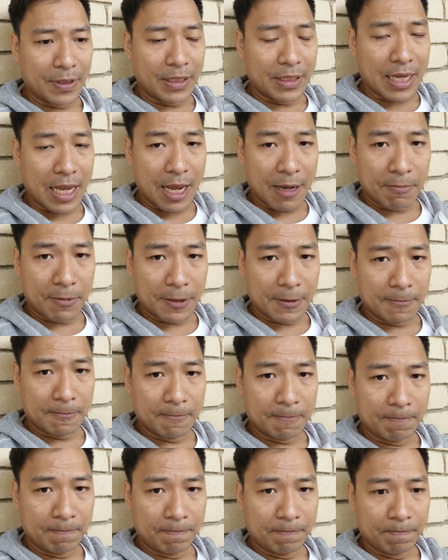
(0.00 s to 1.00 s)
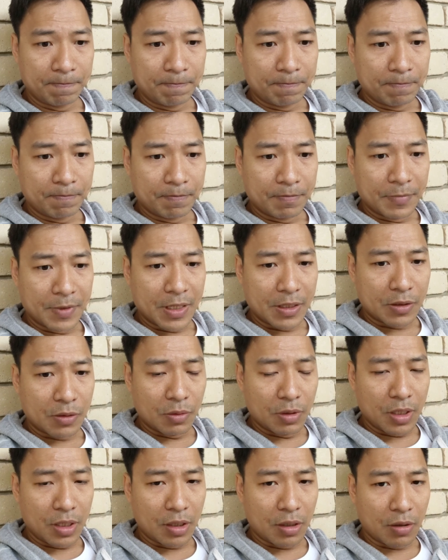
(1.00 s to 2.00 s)
it happened. As
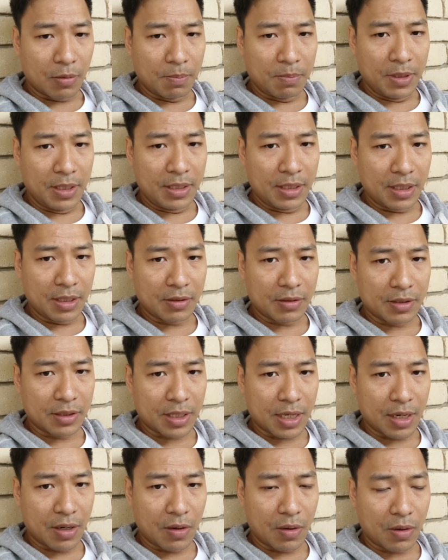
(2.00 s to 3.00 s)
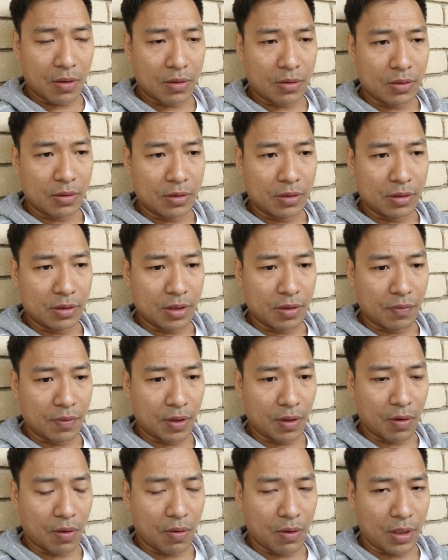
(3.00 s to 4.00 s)
soon as I commit and stay on the
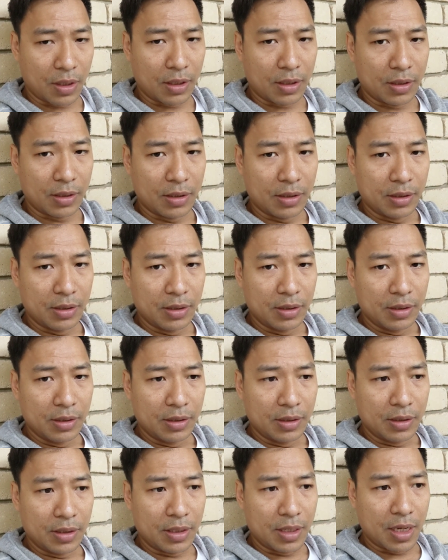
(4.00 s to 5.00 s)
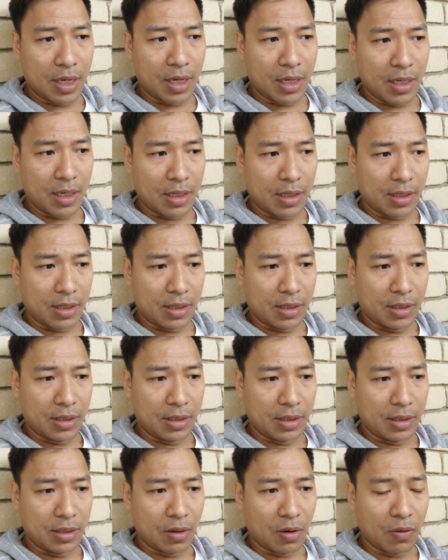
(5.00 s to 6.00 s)
recording, then
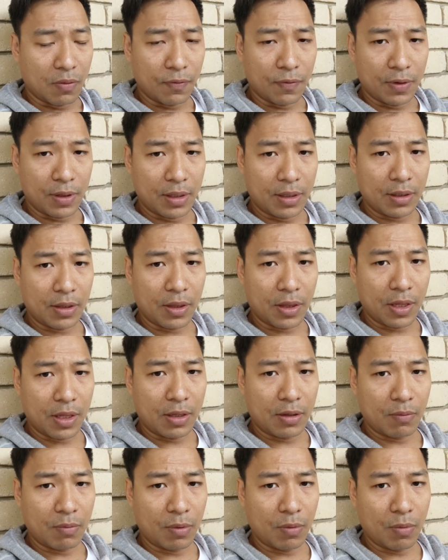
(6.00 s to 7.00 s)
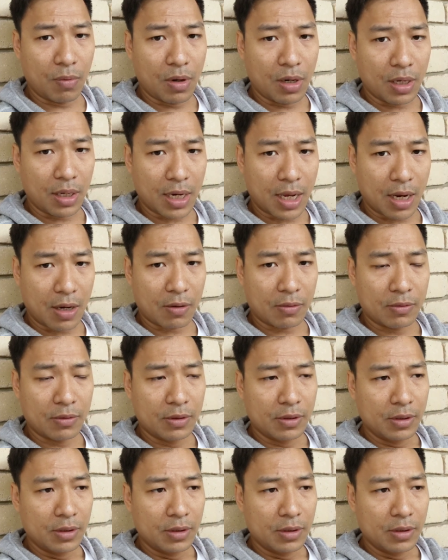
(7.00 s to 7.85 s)
hopefully things will work it out.